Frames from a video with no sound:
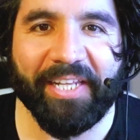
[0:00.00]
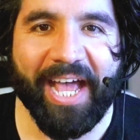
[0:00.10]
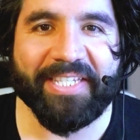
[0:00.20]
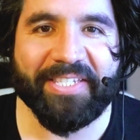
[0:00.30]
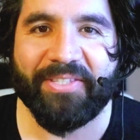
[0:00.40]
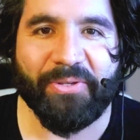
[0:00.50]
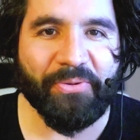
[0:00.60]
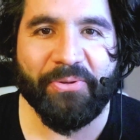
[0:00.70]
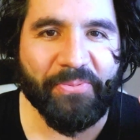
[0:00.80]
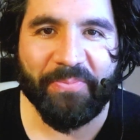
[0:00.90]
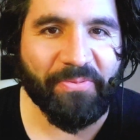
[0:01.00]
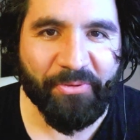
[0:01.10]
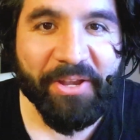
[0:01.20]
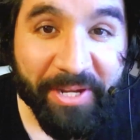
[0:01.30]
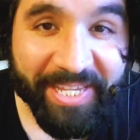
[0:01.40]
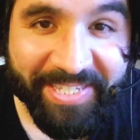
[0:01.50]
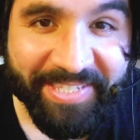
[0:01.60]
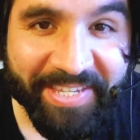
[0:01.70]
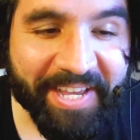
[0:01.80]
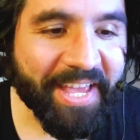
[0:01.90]
the last 2-3
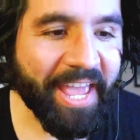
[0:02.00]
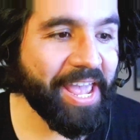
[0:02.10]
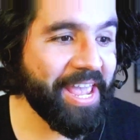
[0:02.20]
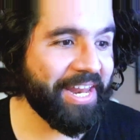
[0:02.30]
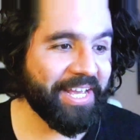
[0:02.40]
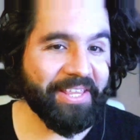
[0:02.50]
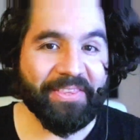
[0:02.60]
weeks, and